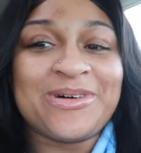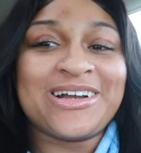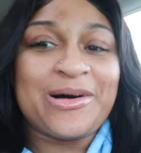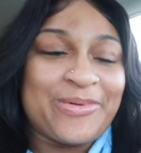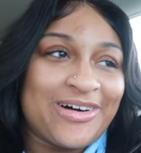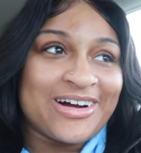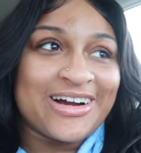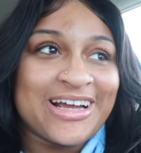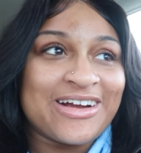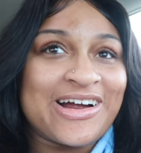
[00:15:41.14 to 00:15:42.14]
pulled up on her
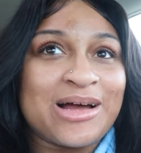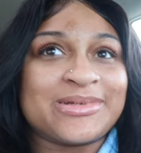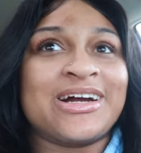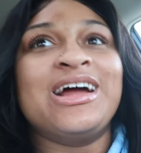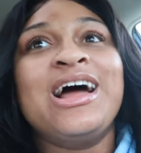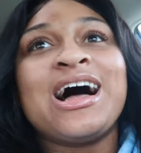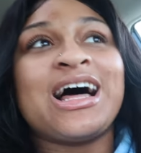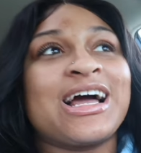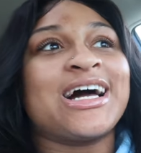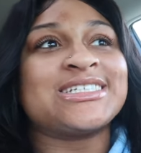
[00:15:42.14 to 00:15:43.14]
and grabbed her.
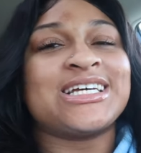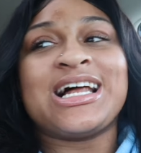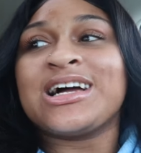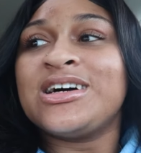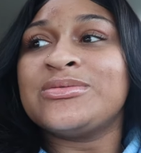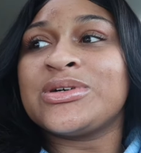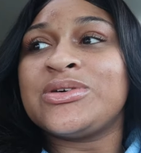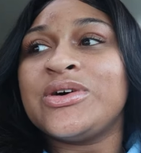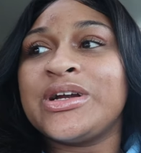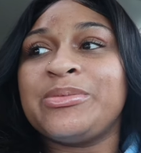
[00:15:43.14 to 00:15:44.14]
Like I said, I couldn't
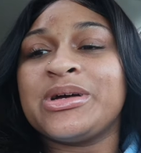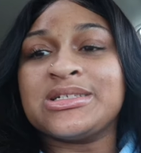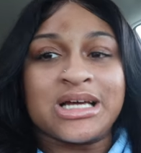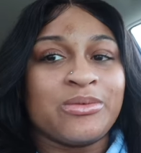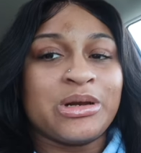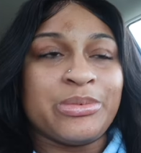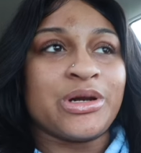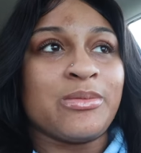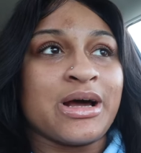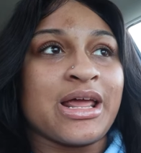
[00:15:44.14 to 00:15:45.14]
record it because I didn't want to put
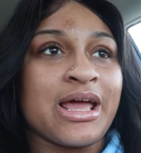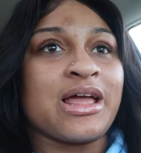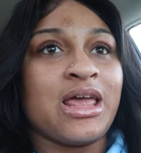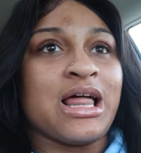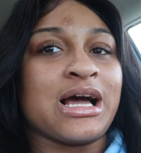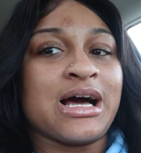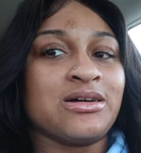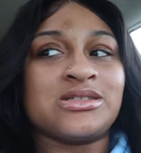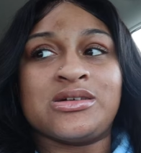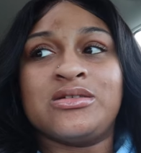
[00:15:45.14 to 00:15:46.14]
nobody like
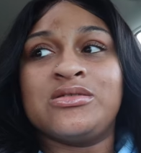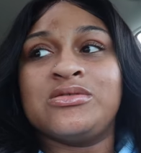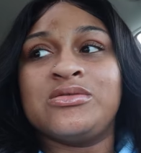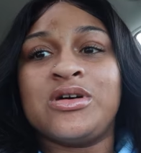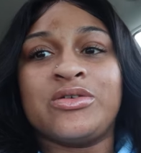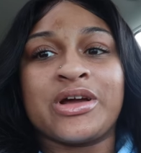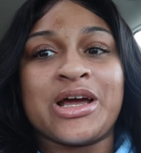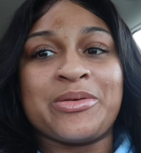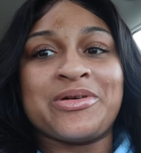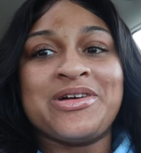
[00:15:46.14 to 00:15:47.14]
house on the
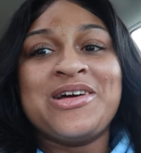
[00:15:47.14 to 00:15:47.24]
camera.